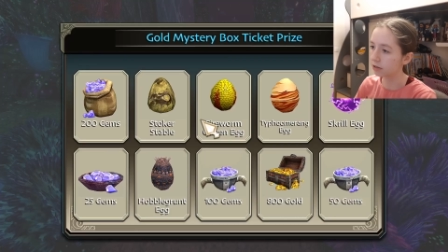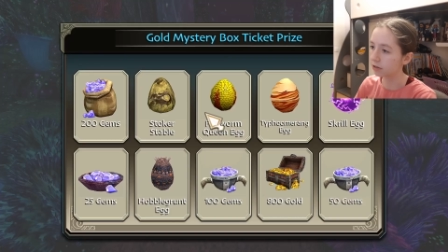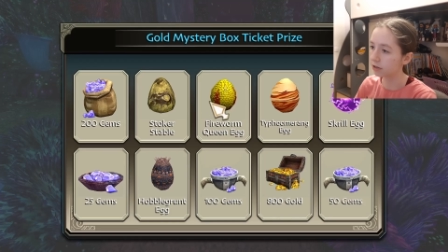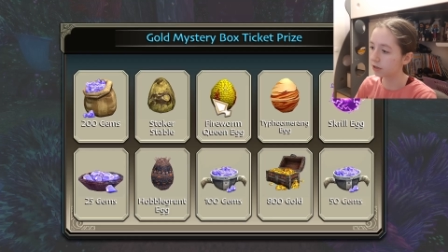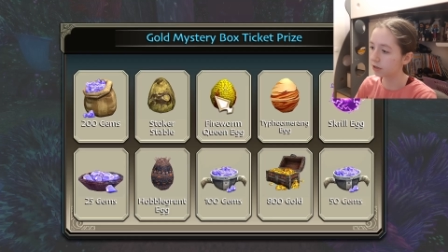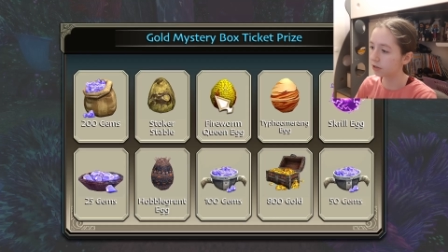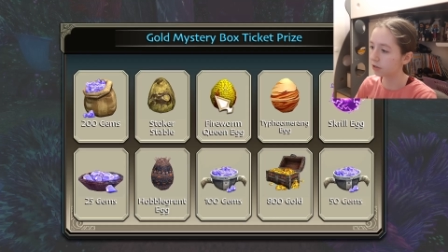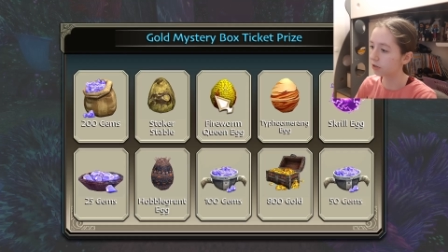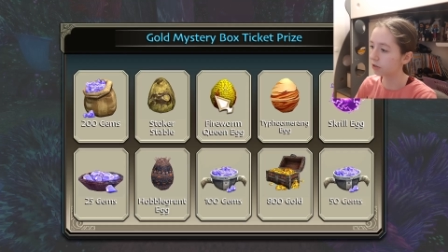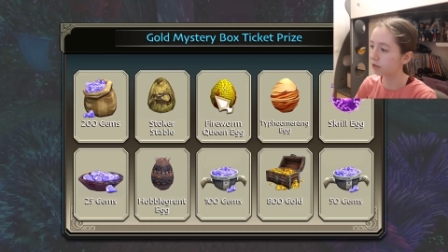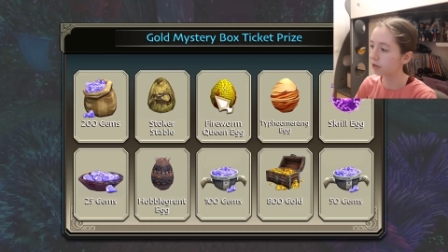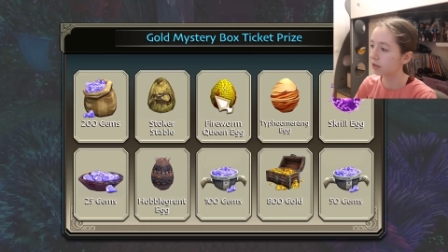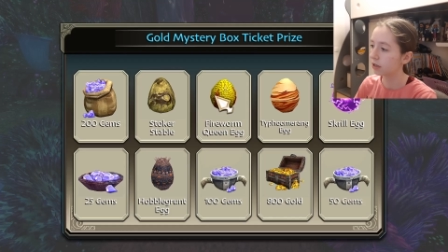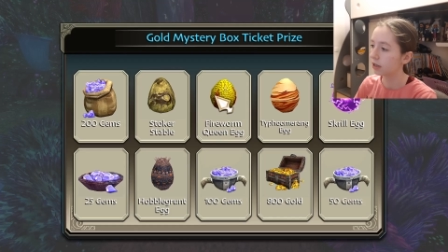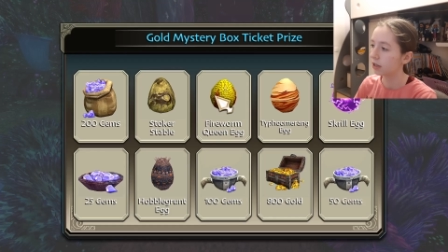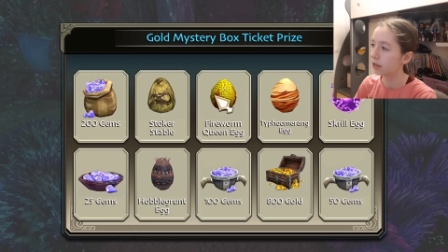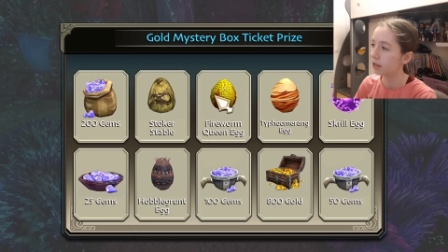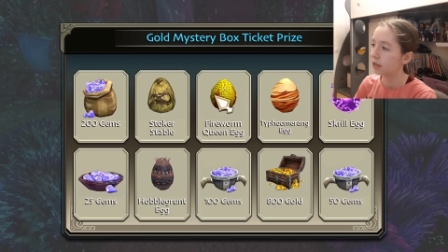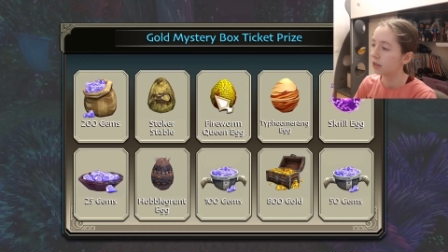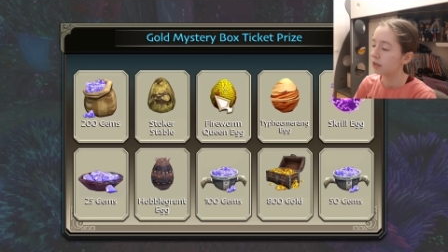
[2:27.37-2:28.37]
You just
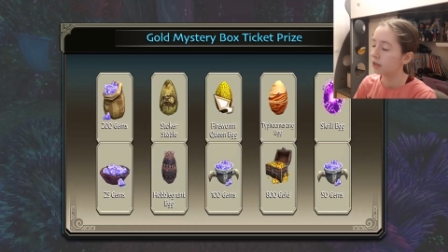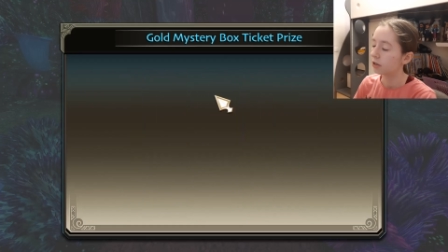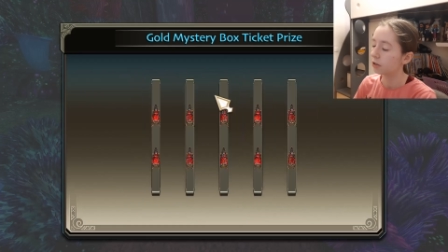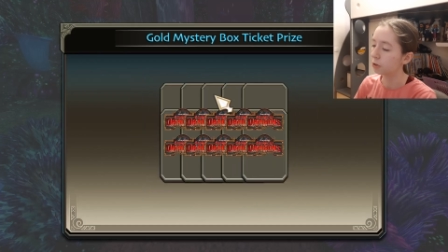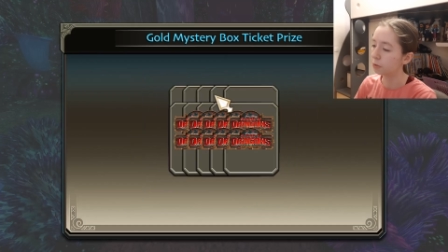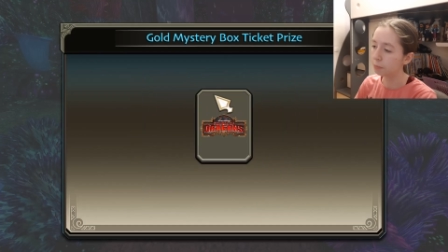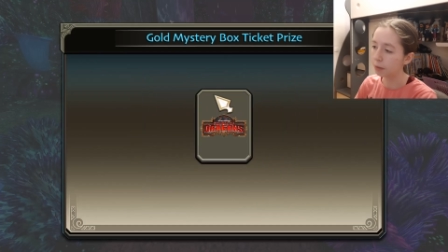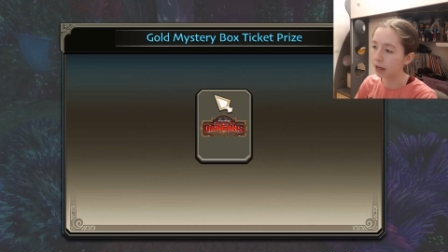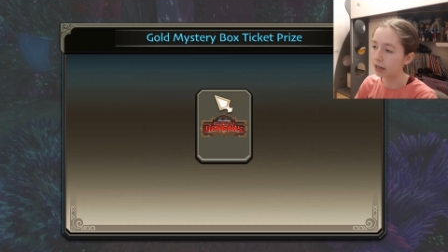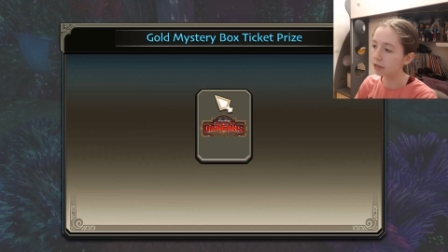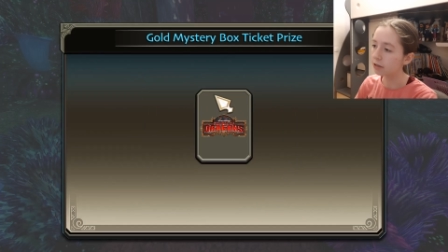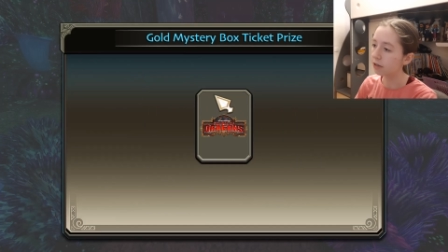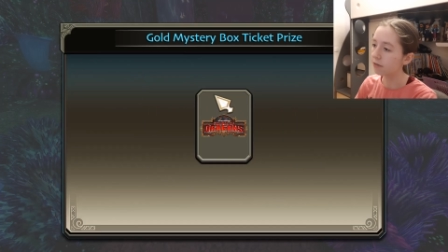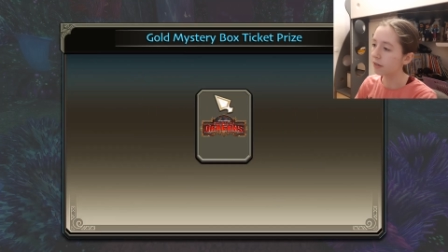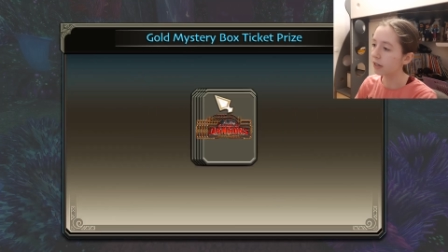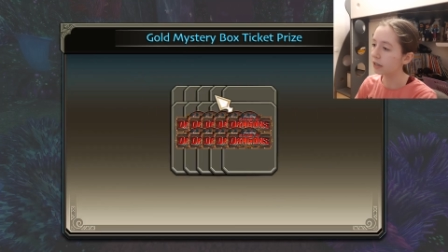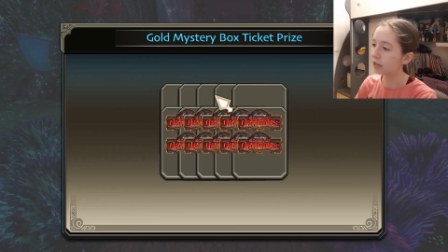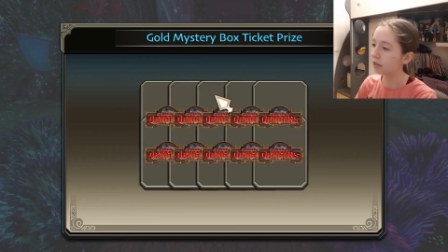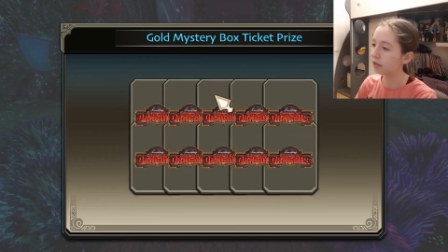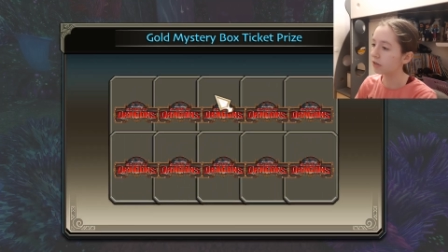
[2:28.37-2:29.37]
do battle
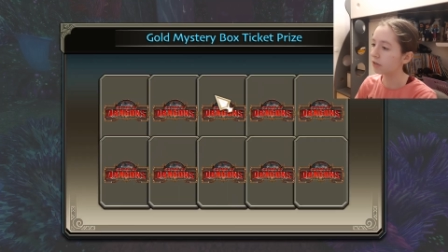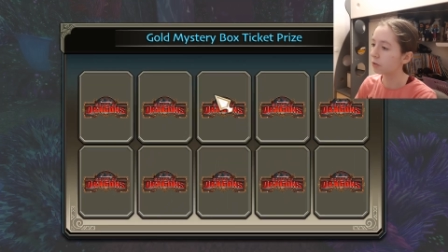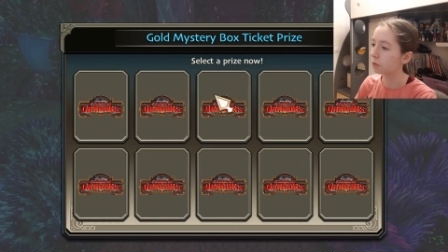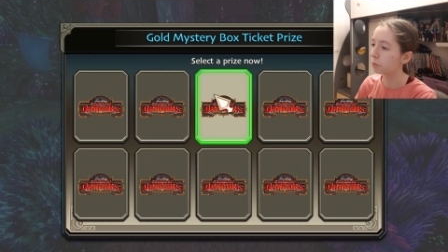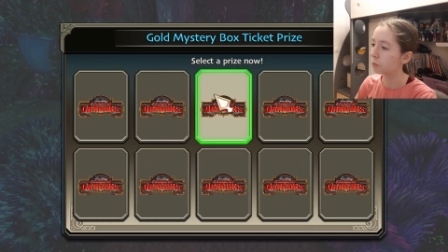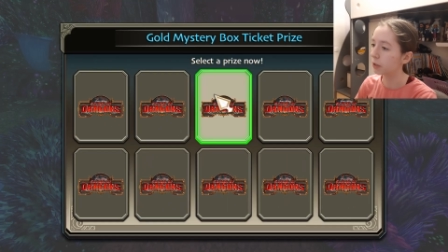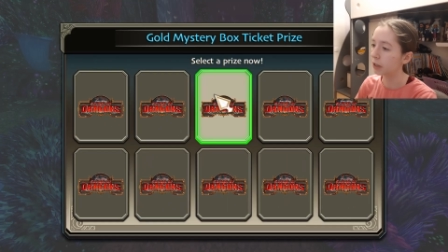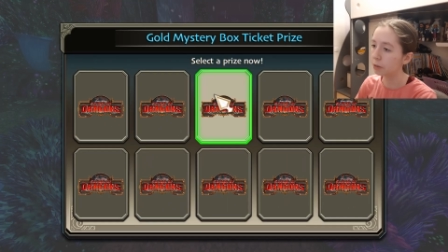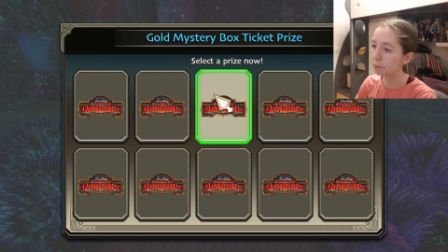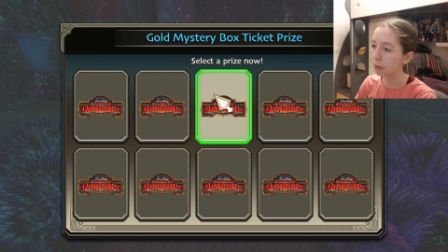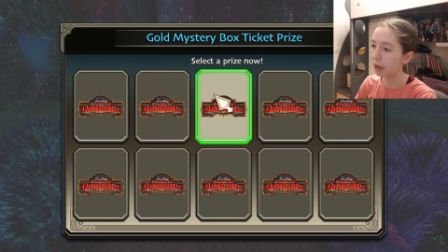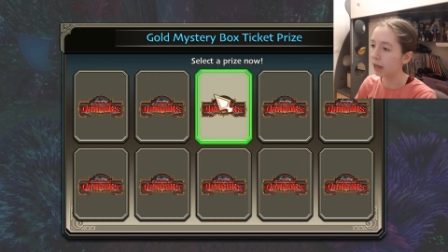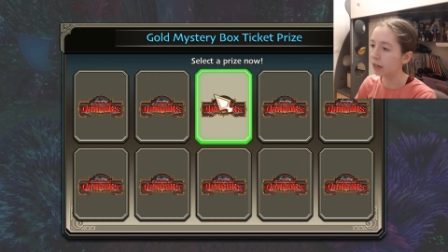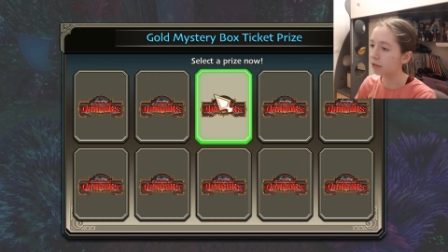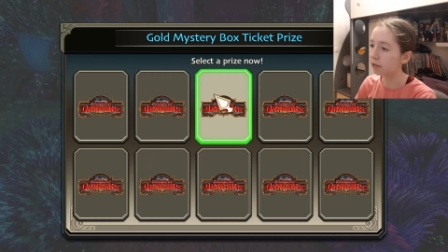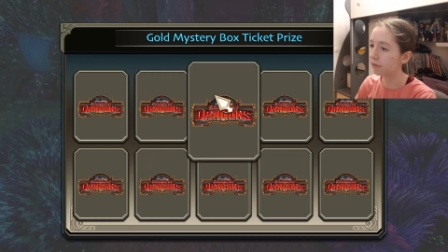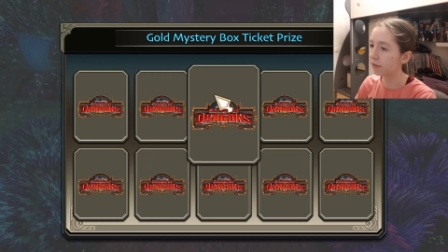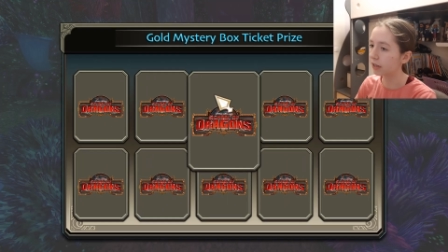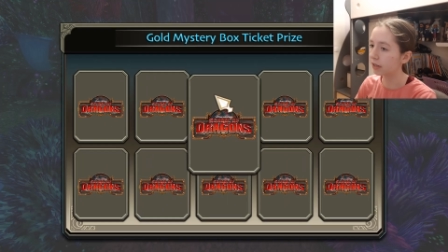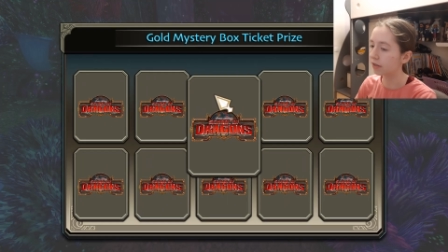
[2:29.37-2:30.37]
events, win
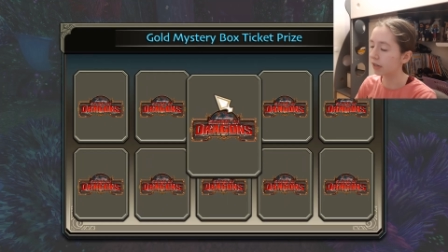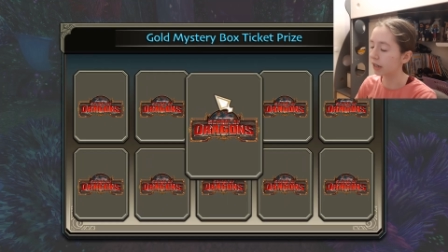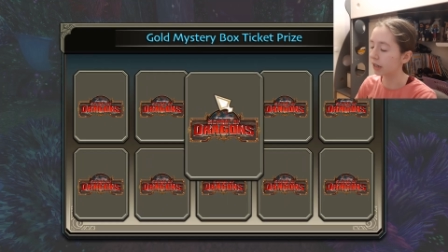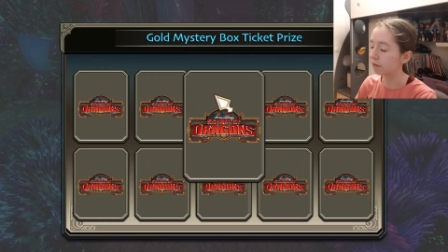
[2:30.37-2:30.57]
battle events.